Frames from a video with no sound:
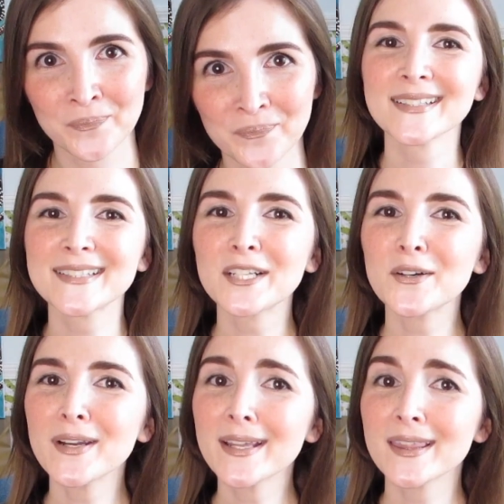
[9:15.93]

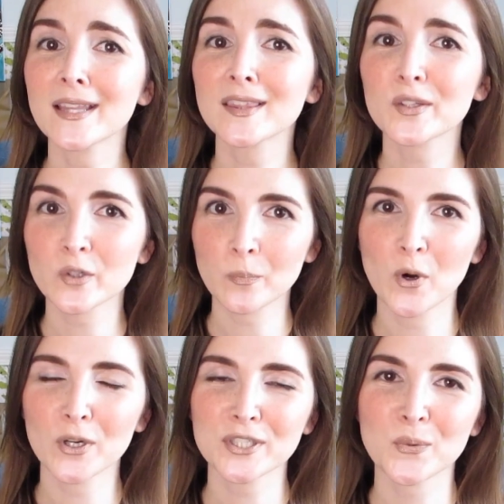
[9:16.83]
Considering that this
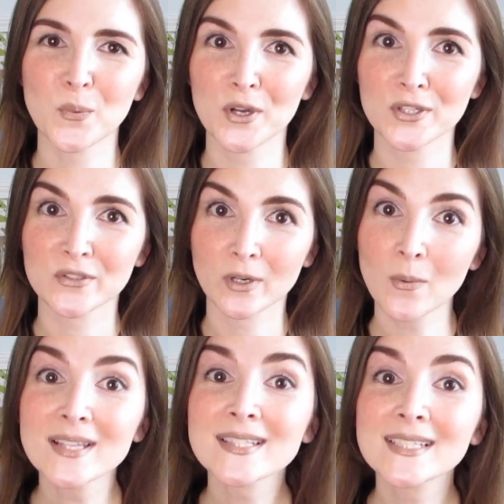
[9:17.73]
report was
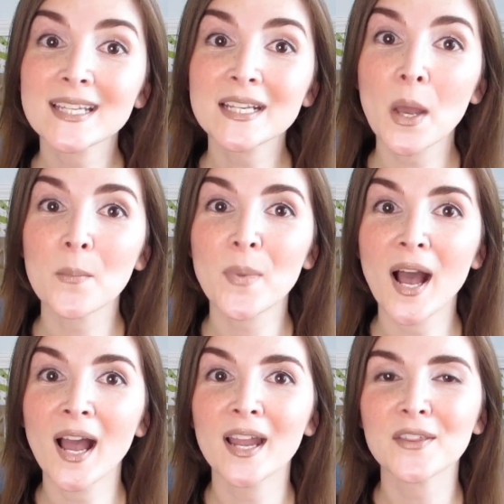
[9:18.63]
requested
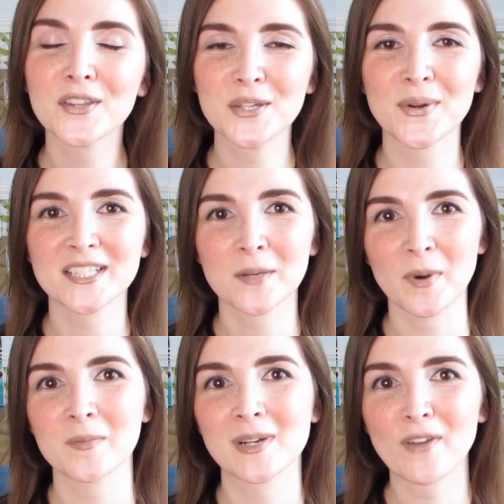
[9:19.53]
by the U.S.
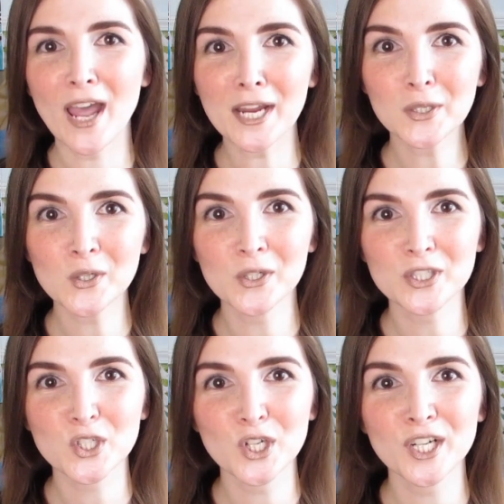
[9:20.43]
Department of
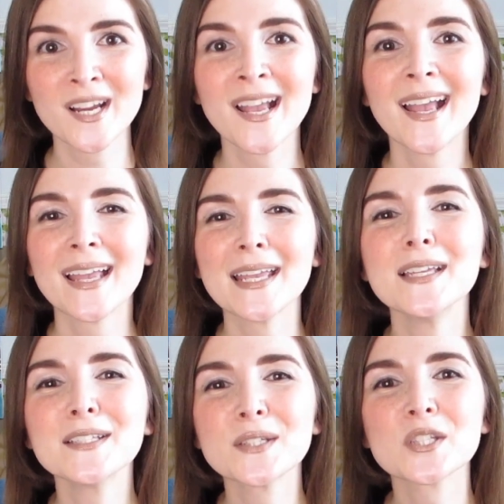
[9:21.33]
Agriculture
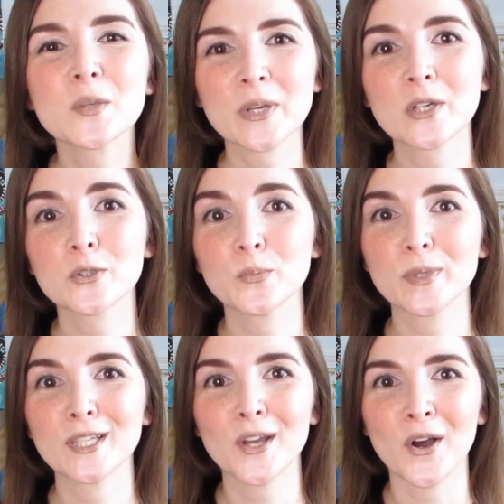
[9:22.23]
and does appear to
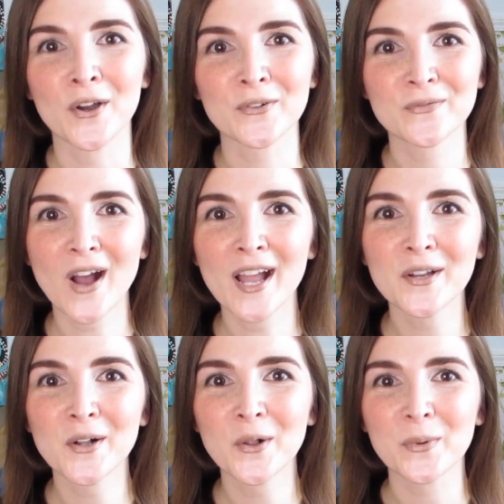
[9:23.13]
be on
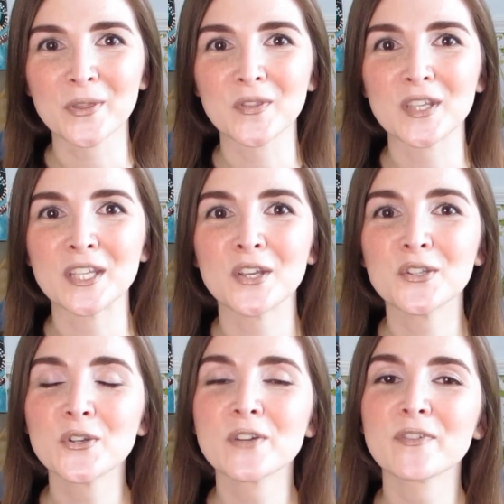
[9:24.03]
file with the
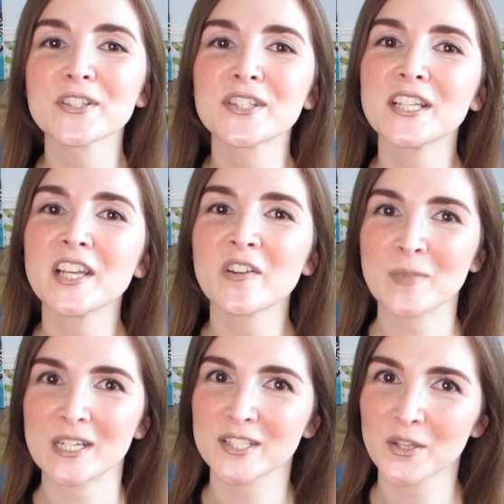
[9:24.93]
University of
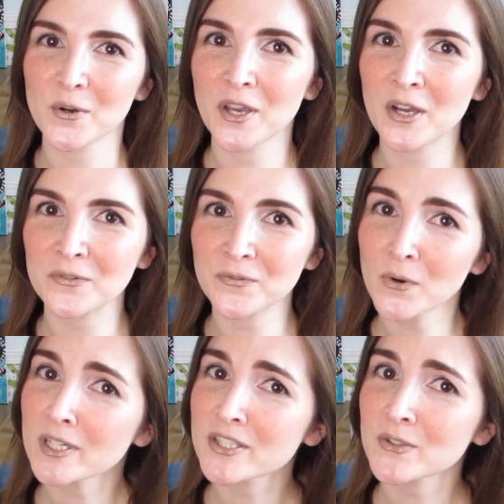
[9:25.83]
Minnesota
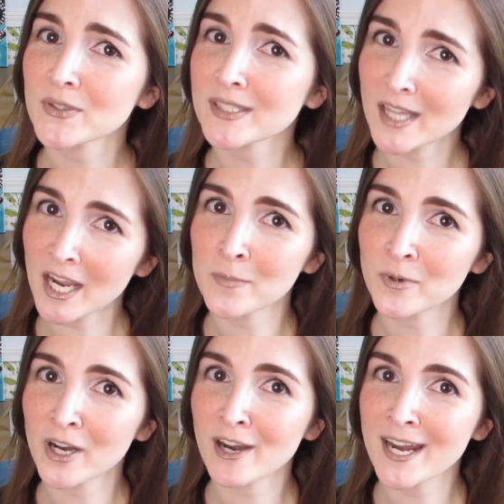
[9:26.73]
Forestry
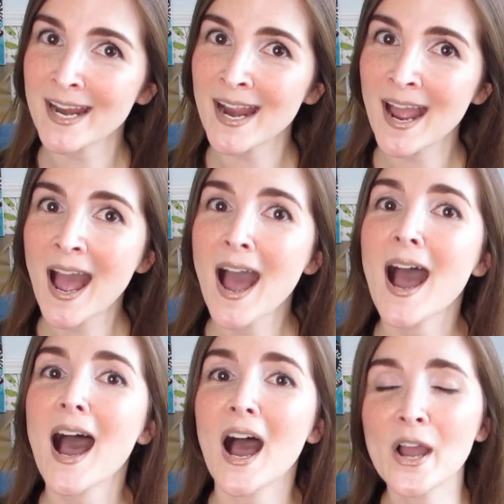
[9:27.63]
Library,
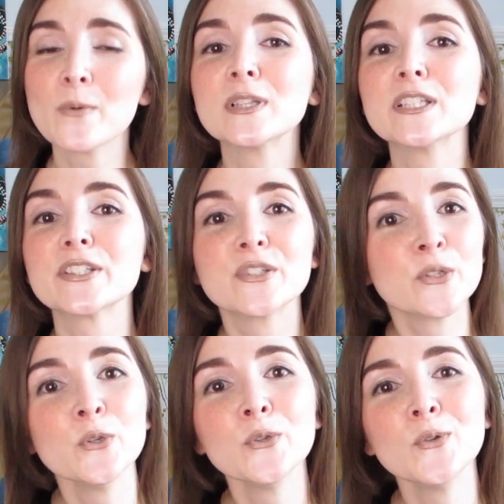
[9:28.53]
I will
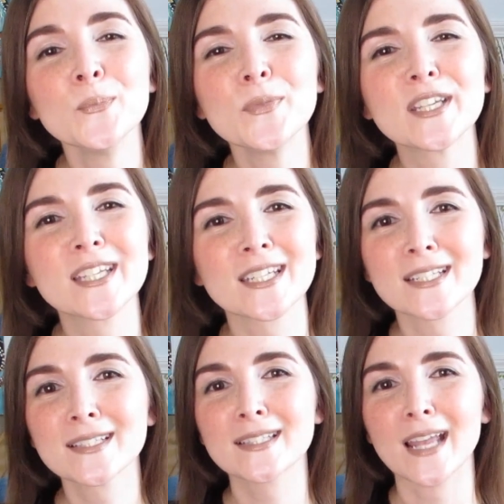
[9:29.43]
assume that it
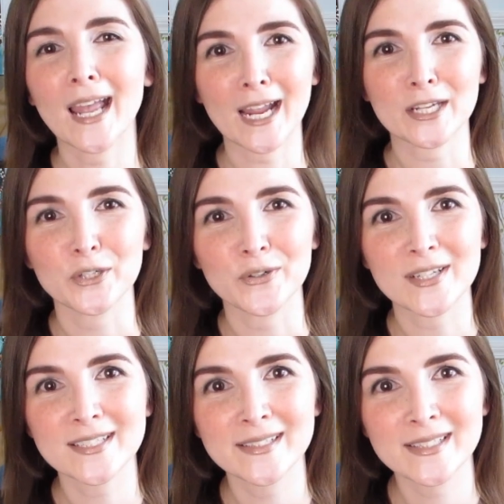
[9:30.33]
is
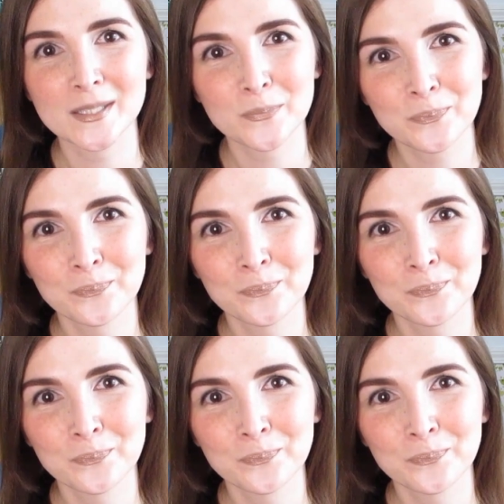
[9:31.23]
accurate.